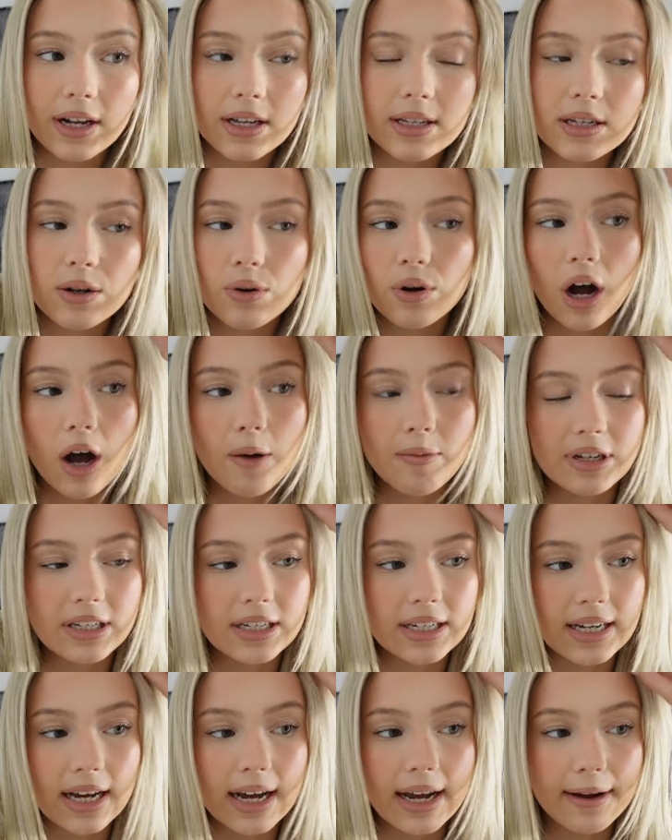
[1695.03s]
It's still coming
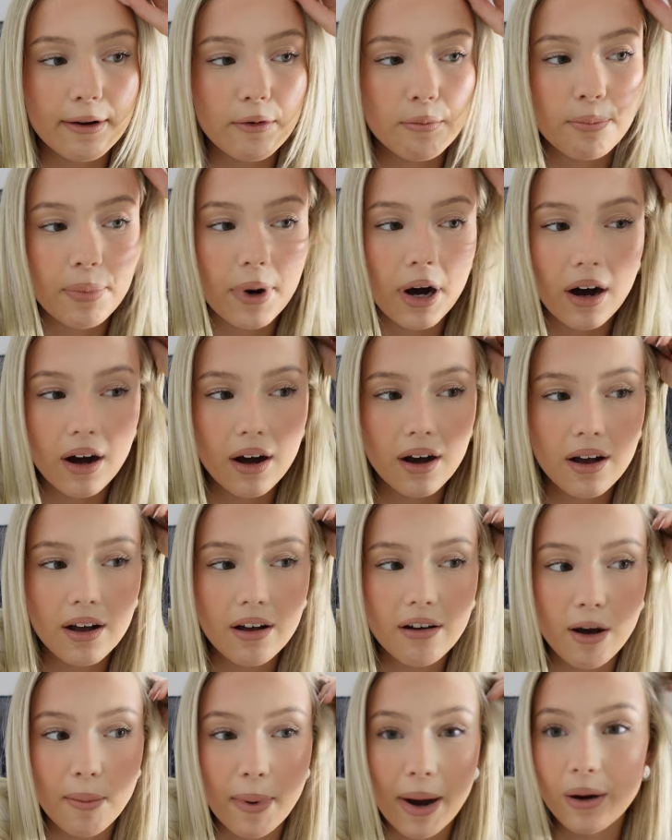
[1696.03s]
today, but
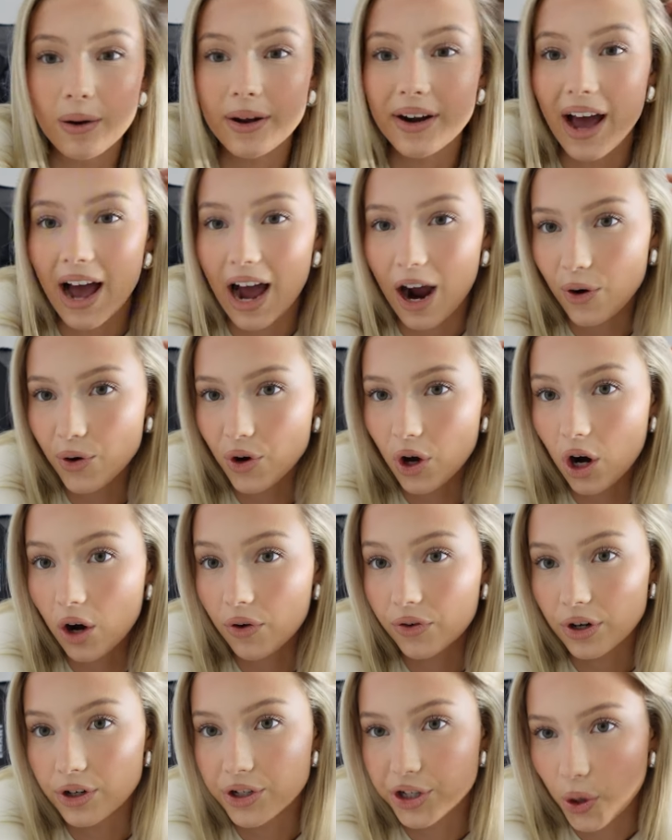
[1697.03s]
about an hour and a
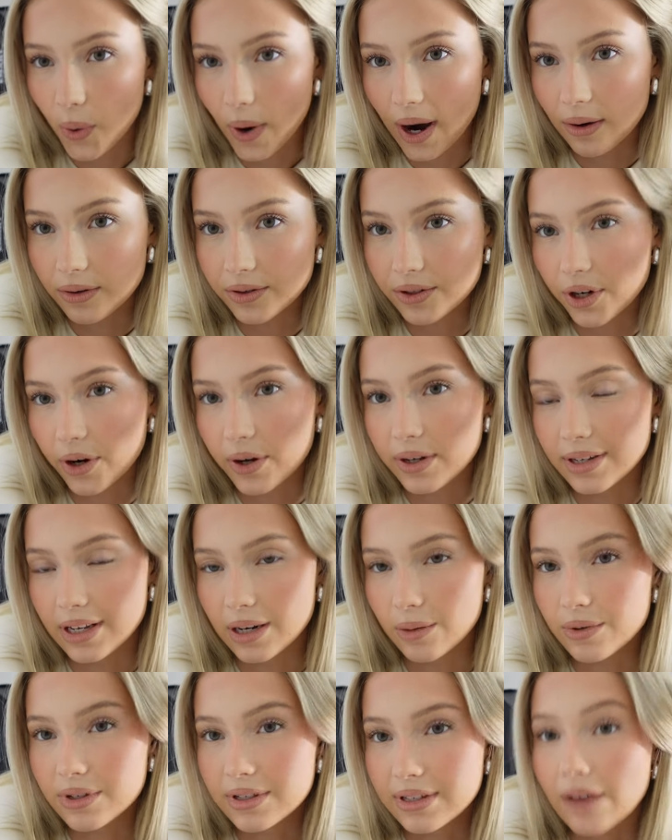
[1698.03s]
half ago, 2 hours ago, it said
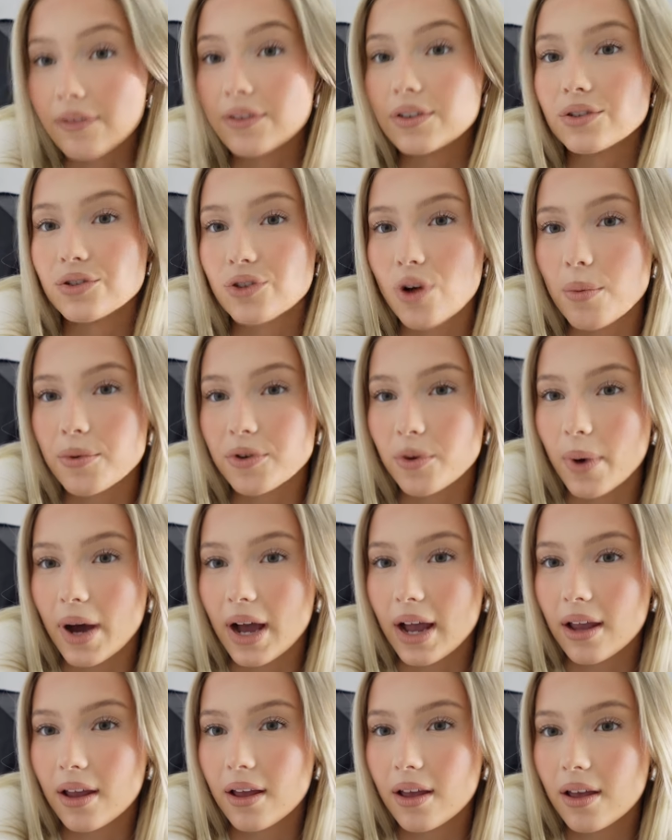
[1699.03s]
it was 7 stops
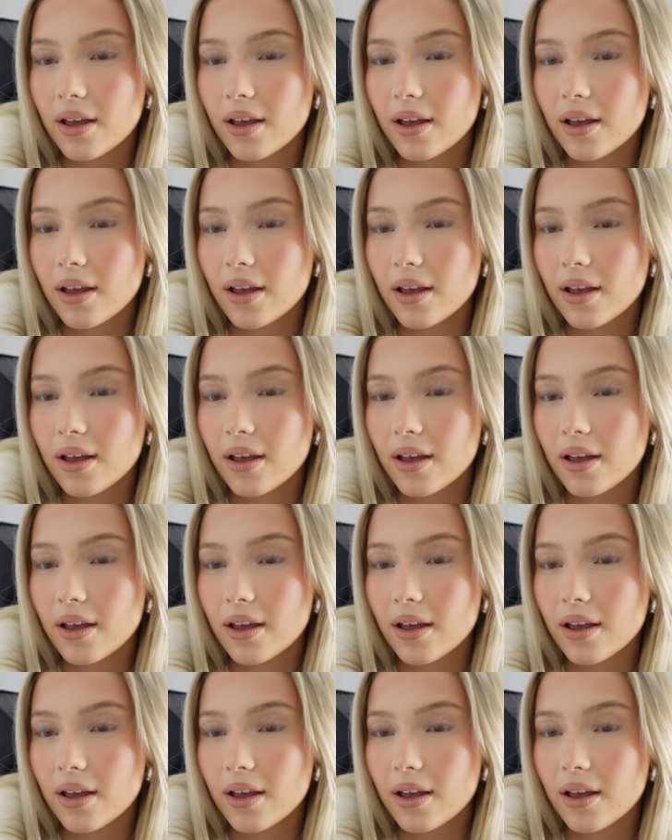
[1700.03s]
away.